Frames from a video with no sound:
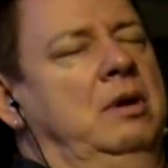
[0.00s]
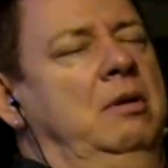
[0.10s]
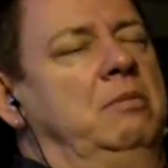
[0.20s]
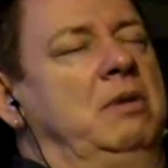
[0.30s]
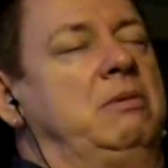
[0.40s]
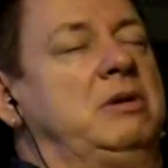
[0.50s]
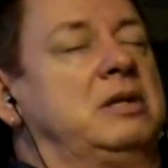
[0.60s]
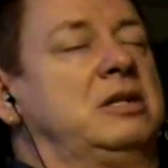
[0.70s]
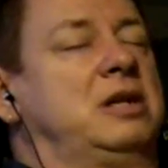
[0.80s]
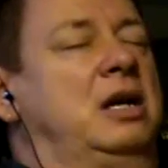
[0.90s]
May we
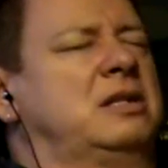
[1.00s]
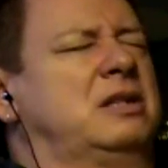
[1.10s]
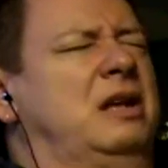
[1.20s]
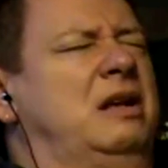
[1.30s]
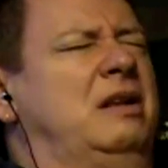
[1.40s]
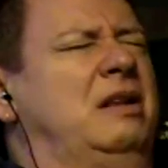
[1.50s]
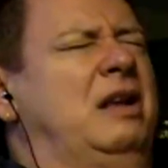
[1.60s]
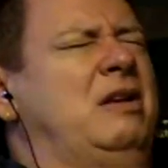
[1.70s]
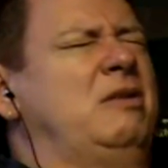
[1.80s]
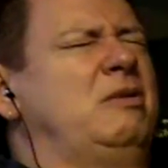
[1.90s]
suggest
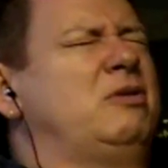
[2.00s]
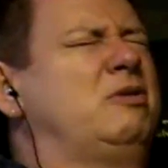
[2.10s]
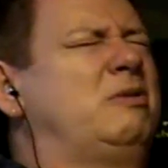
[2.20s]
that you do